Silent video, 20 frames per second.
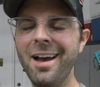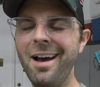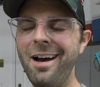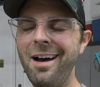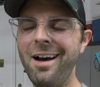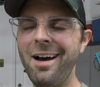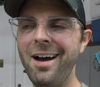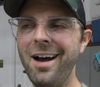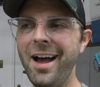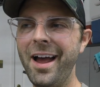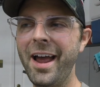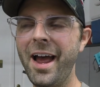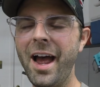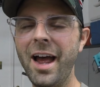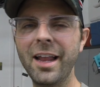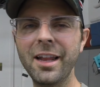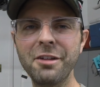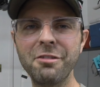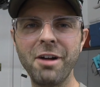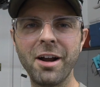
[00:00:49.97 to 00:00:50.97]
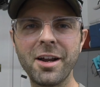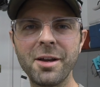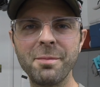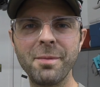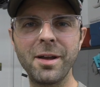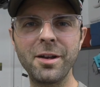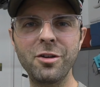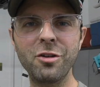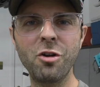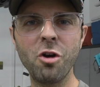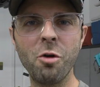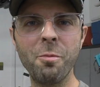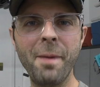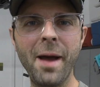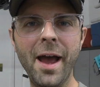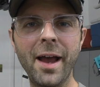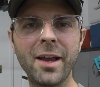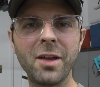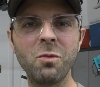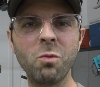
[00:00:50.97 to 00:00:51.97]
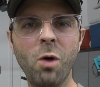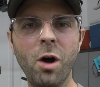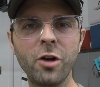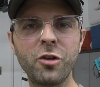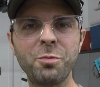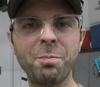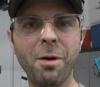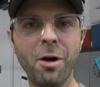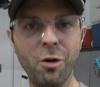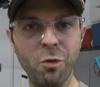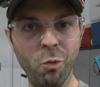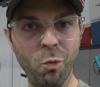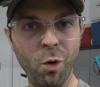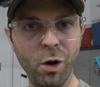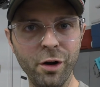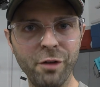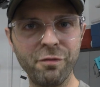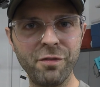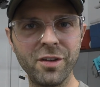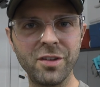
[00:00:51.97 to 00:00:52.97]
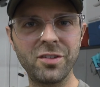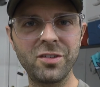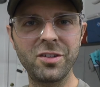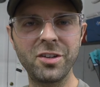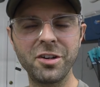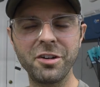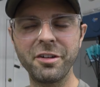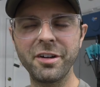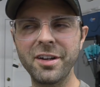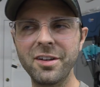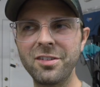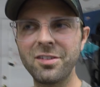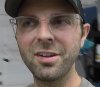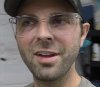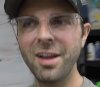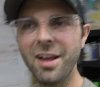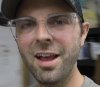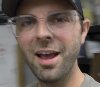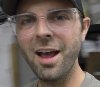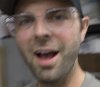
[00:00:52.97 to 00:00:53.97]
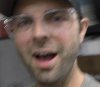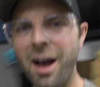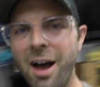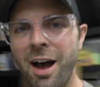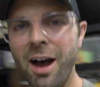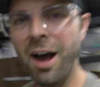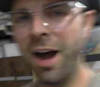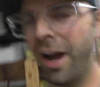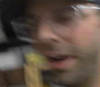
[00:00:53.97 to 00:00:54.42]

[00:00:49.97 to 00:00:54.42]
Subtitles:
I highly recommend you go back and watch part 1 of this series. I